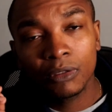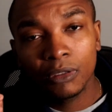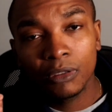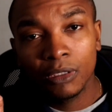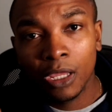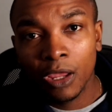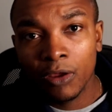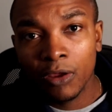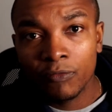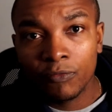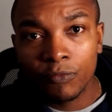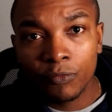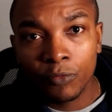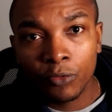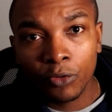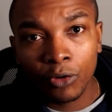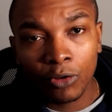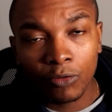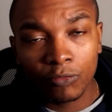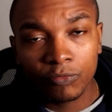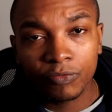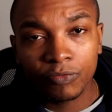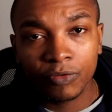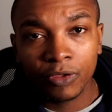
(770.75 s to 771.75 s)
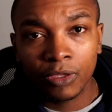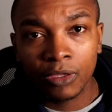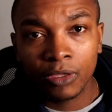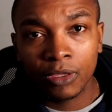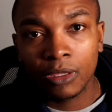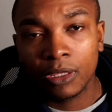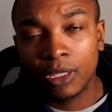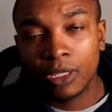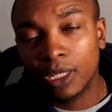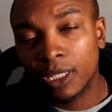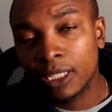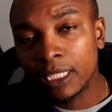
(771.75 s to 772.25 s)
Give Rudolph
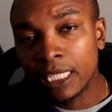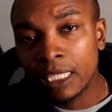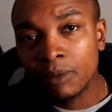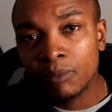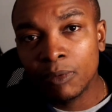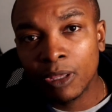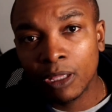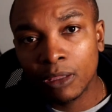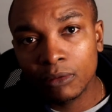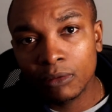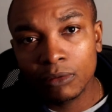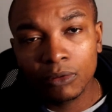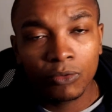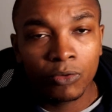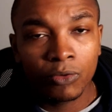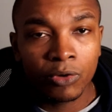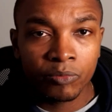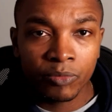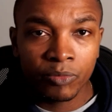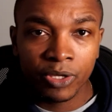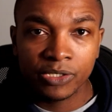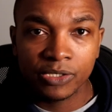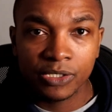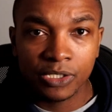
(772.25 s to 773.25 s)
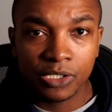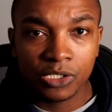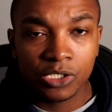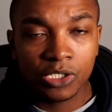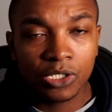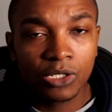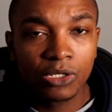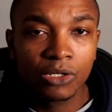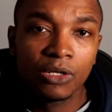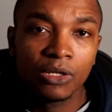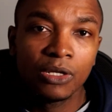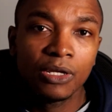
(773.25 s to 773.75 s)
an email or a message
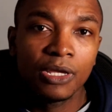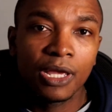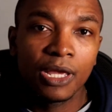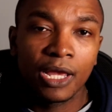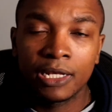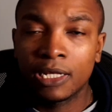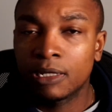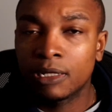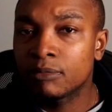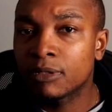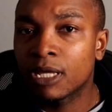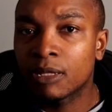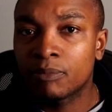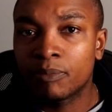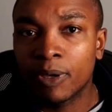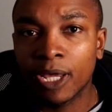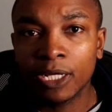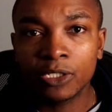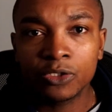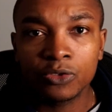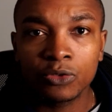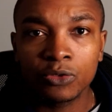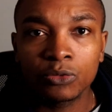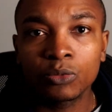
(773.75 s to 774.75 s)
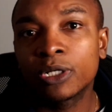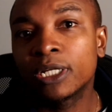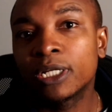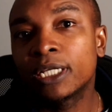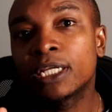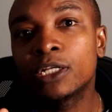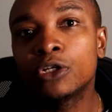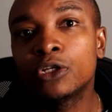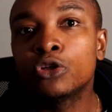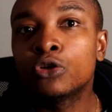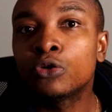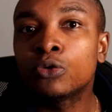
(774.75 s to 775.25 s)
and let him get back to you with what he
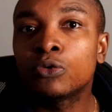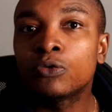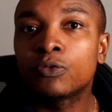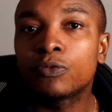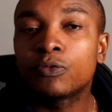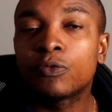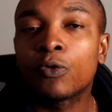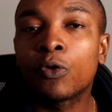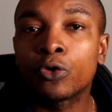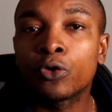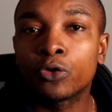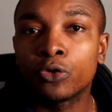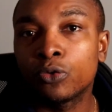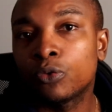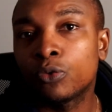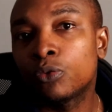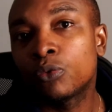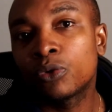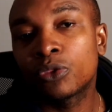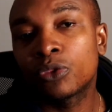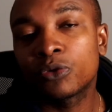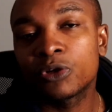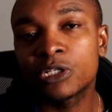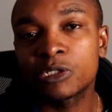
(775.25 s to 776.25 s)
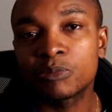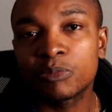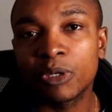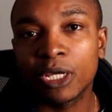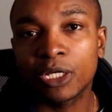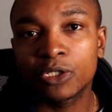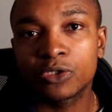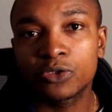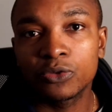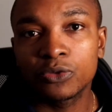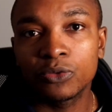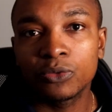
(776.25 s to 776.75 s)
can do for you with respect
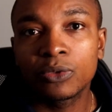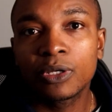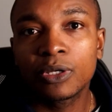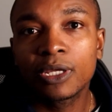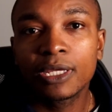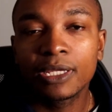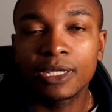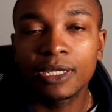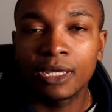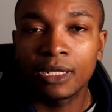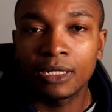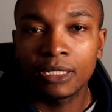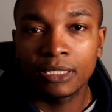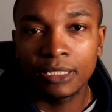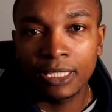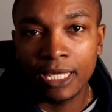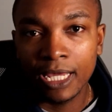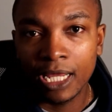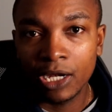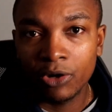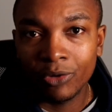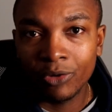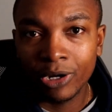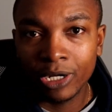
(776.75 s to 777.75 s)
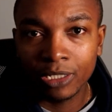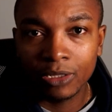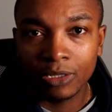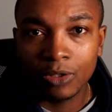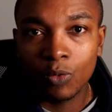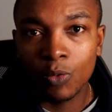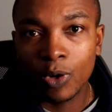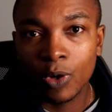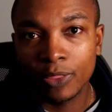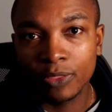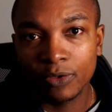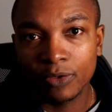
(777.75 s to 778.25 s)
to getting the Head Radical
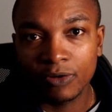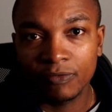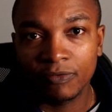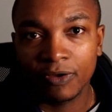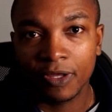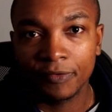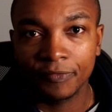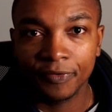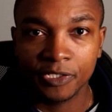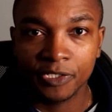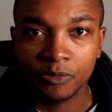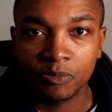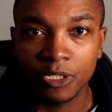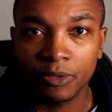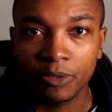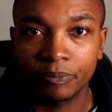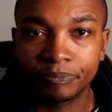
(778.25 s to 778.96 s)
135 SB.